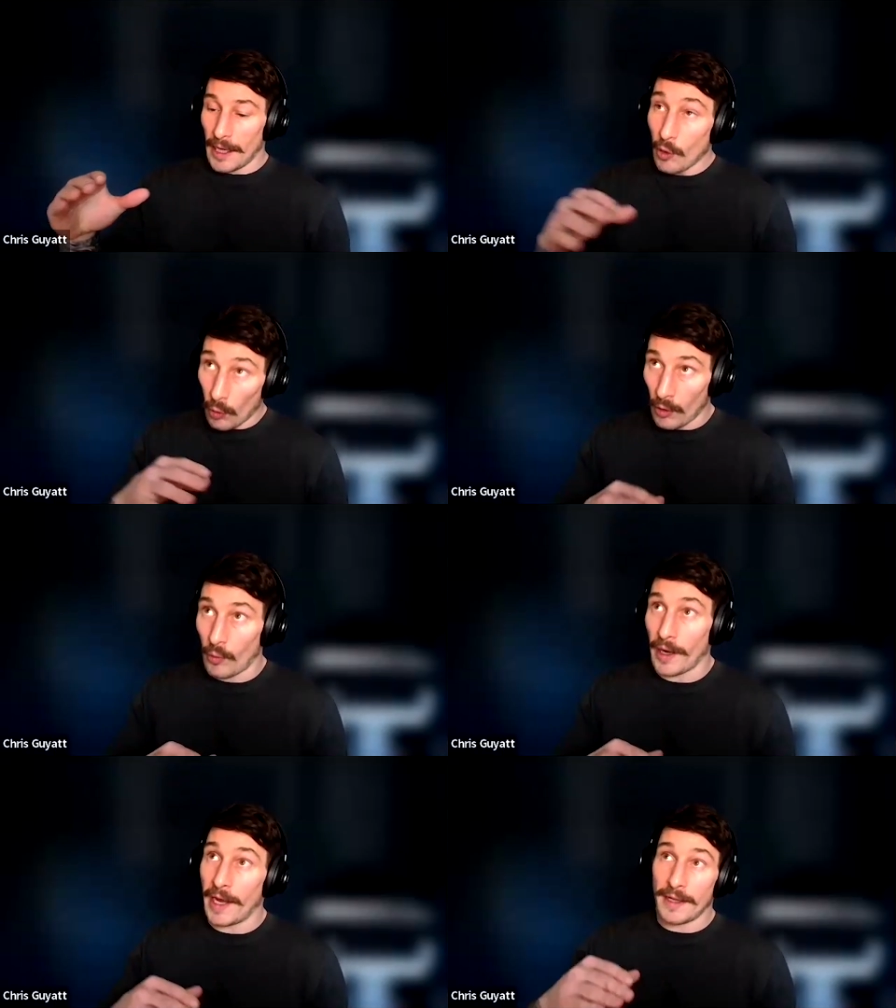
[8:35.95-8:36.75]
your
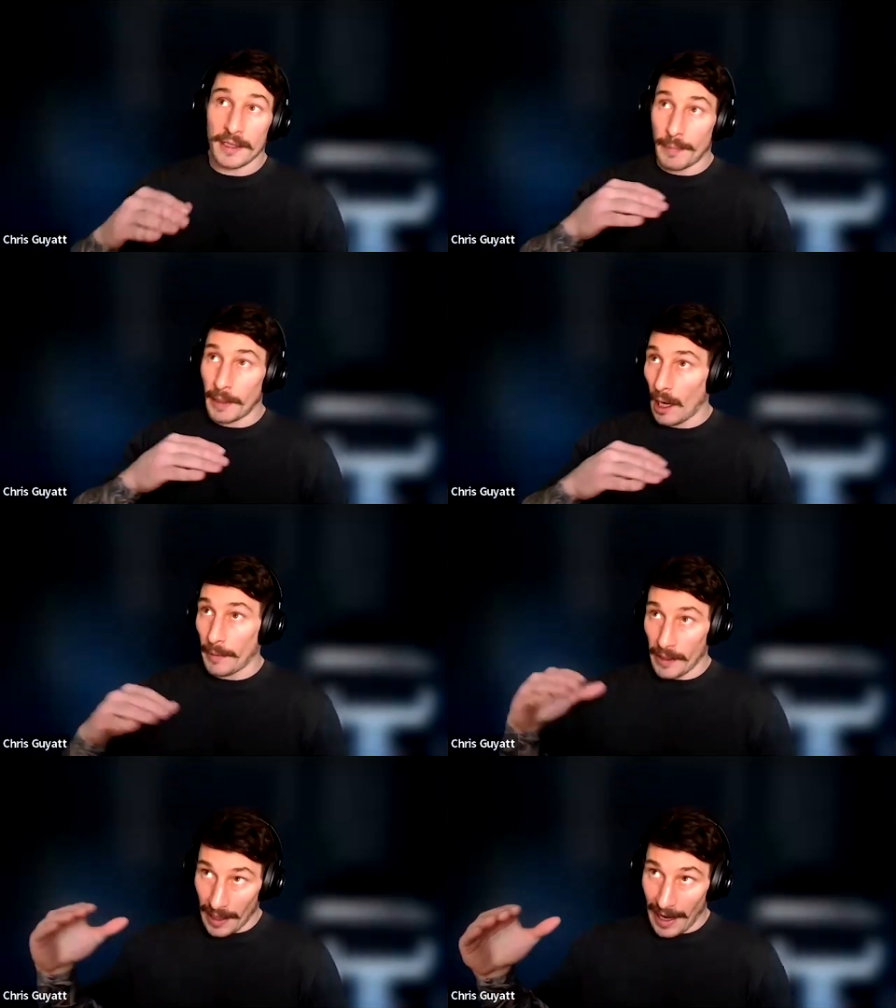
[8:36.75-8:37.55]
career to
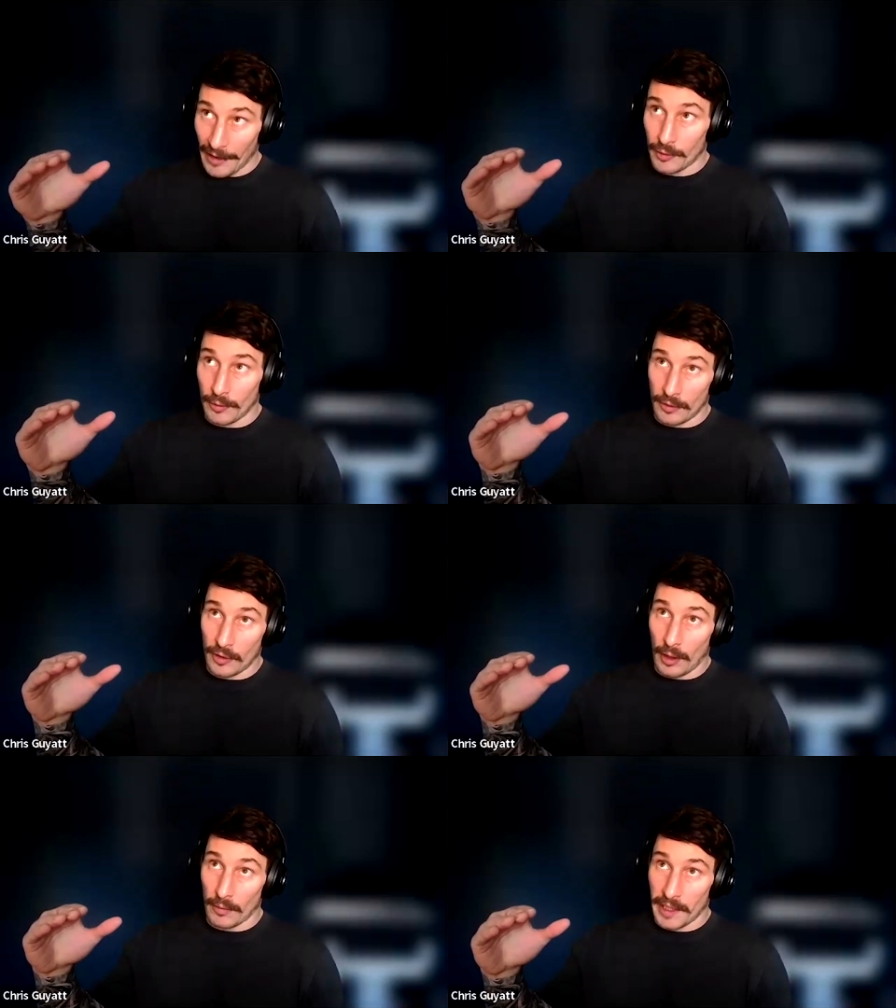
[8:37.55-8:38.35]
becoming an electrical
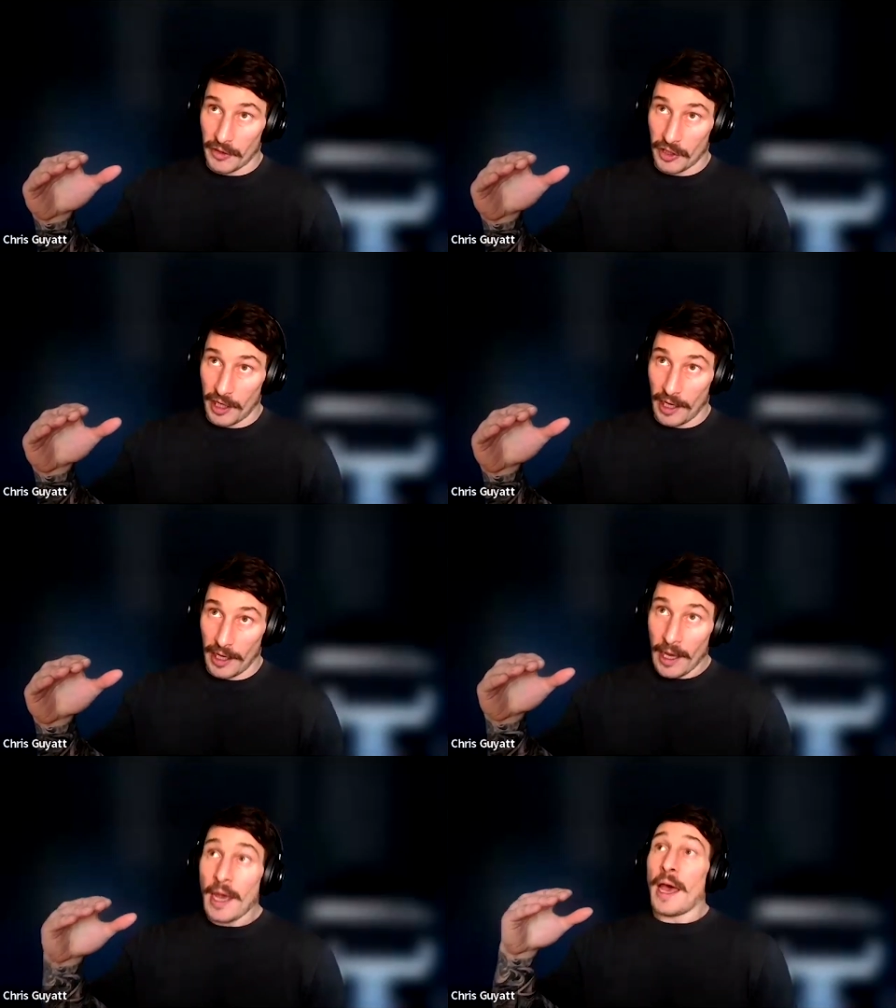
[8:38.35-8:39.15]
controls
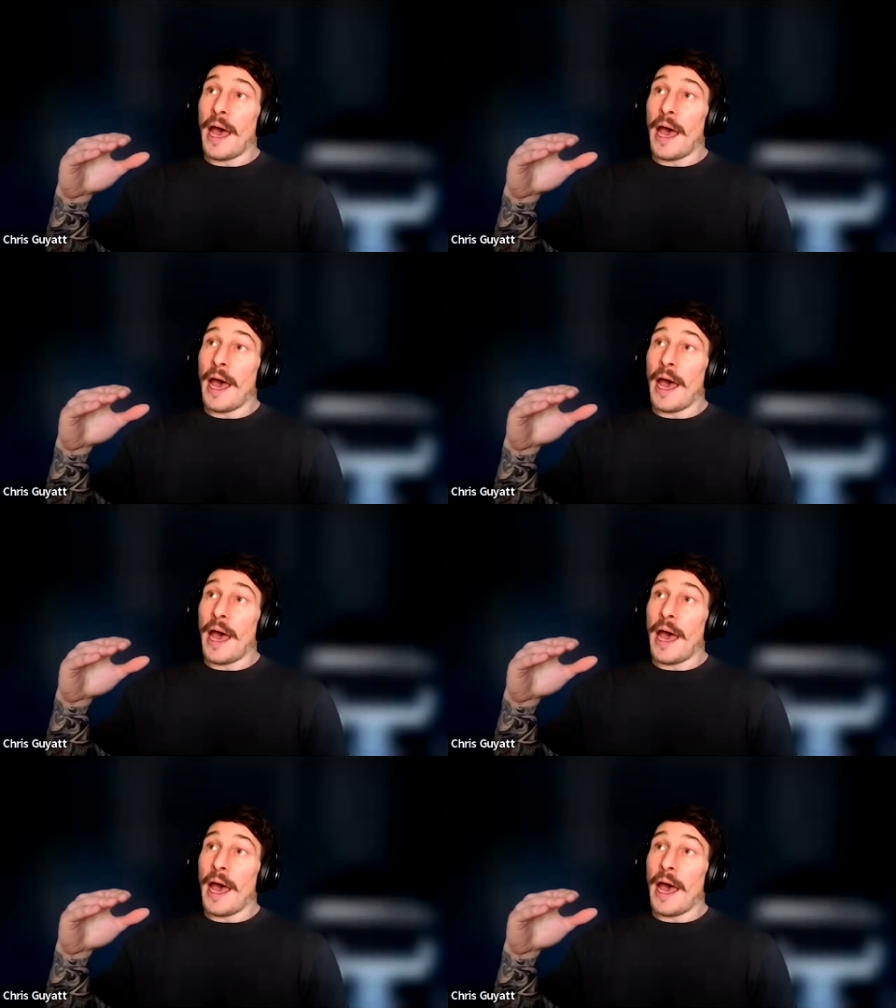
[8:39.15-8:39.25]
engineer,